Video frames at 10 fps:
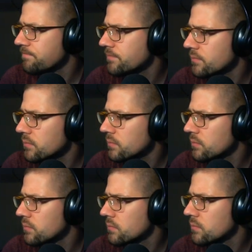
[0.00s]

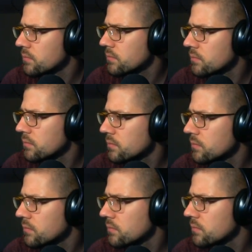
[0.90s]

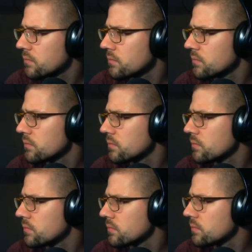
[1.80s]

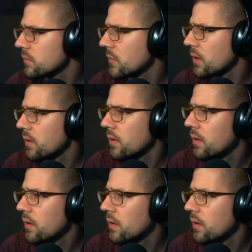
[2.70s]
(silence)